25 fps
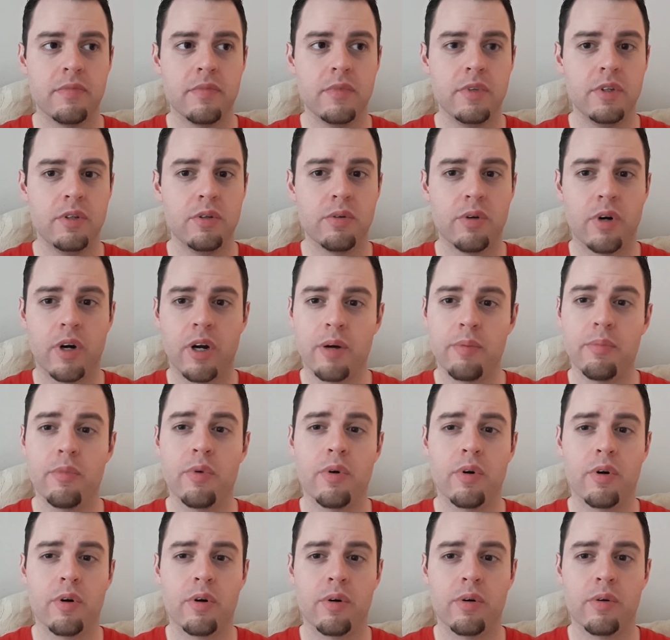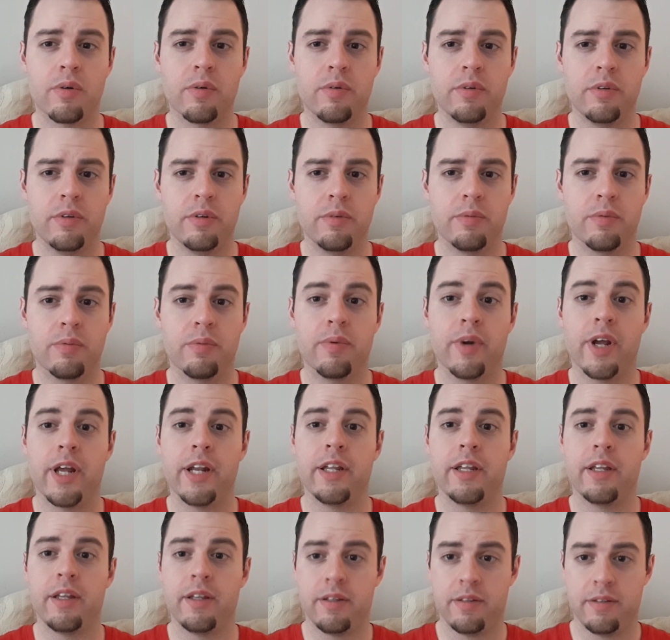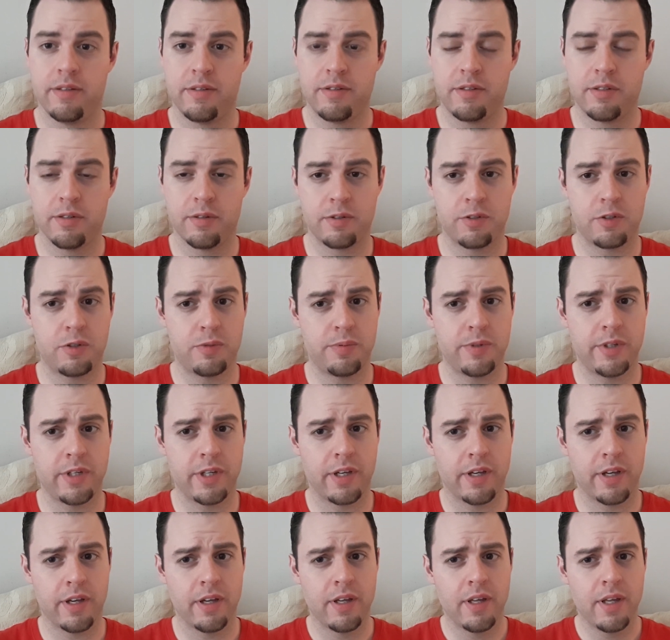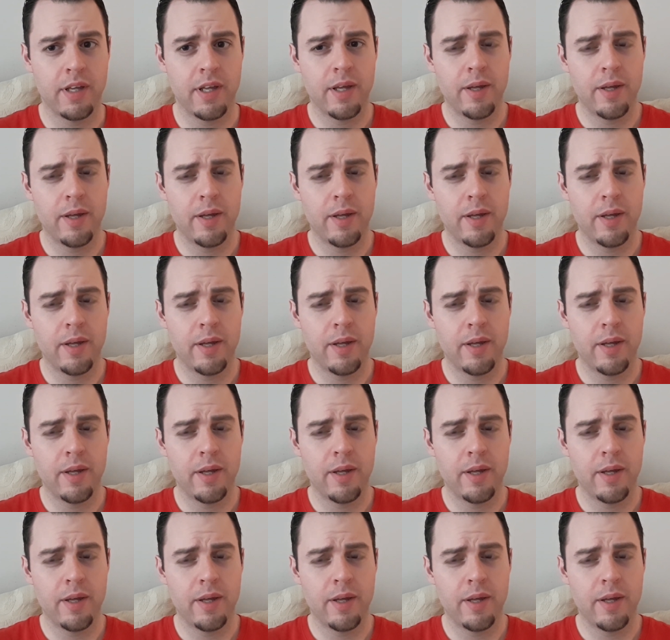you are more ready, so to speak.